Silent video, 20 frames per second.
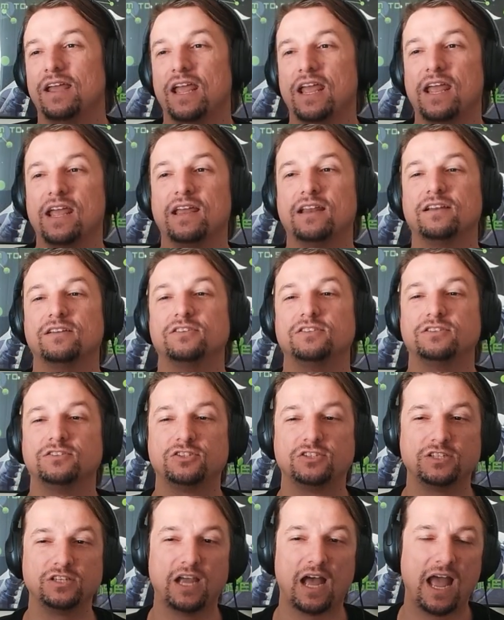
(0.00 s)
And
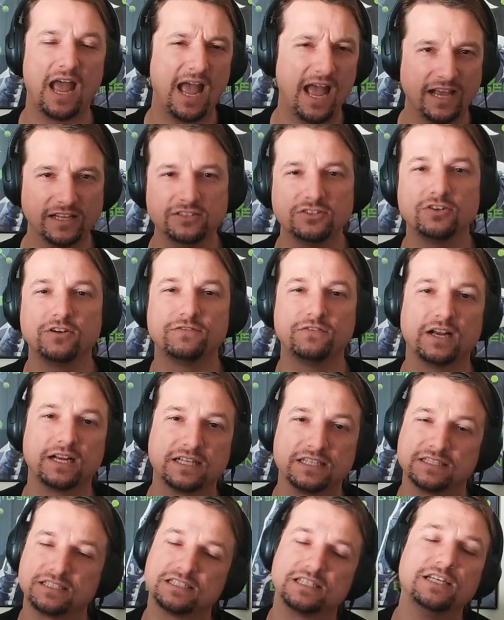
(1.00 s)
she, I asked her if I
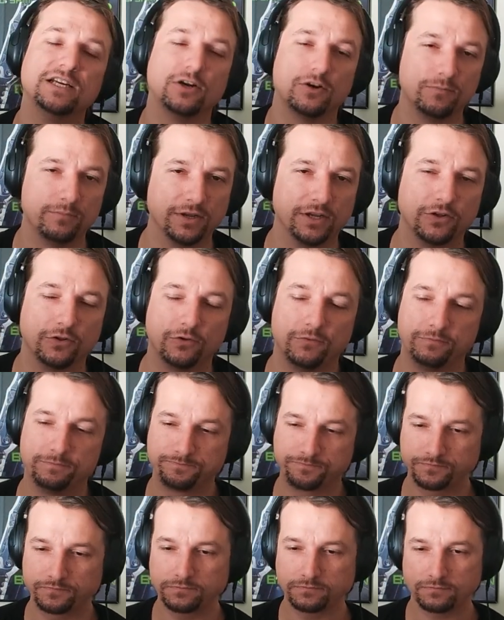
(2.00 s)
could see her bill.
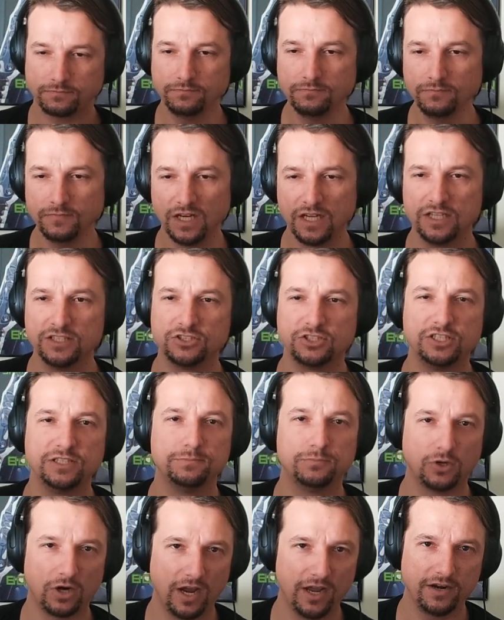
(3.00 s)
And she
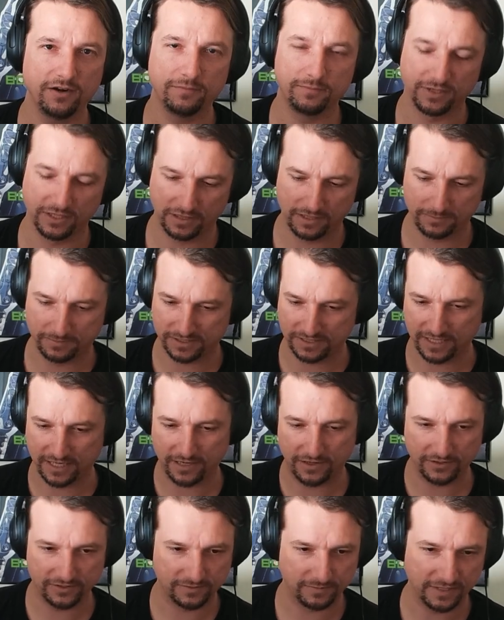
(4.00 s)
brought her bill
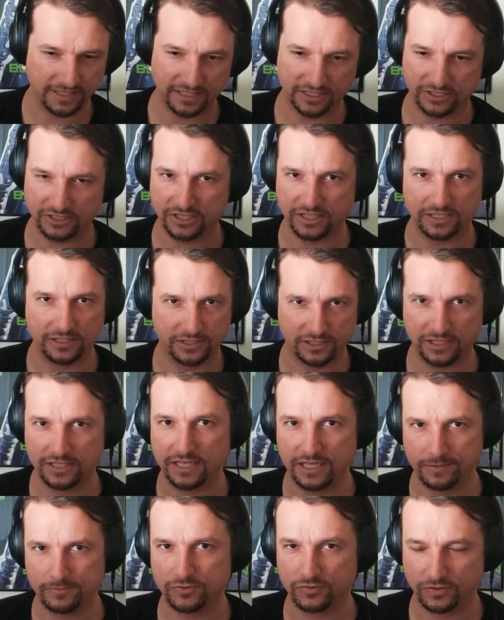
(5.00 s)
upstairs because she, she
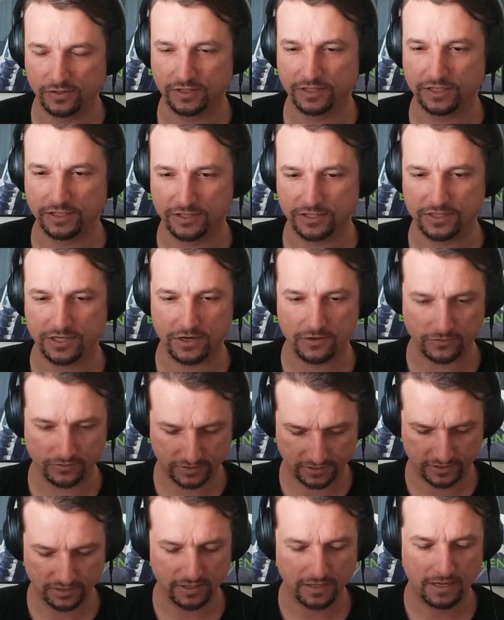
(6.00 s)
keeps really good
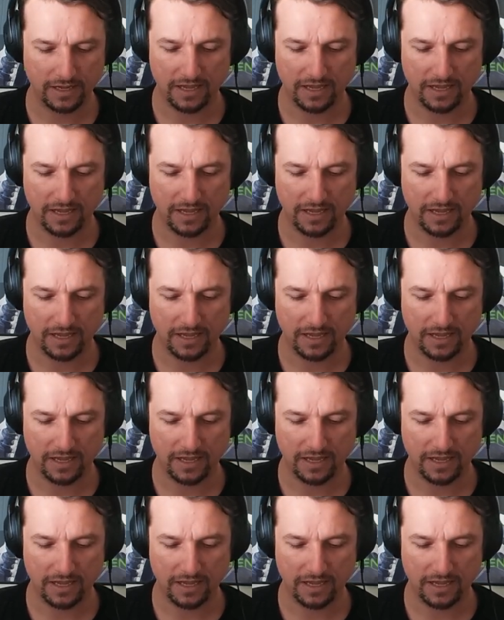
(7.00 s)
notes.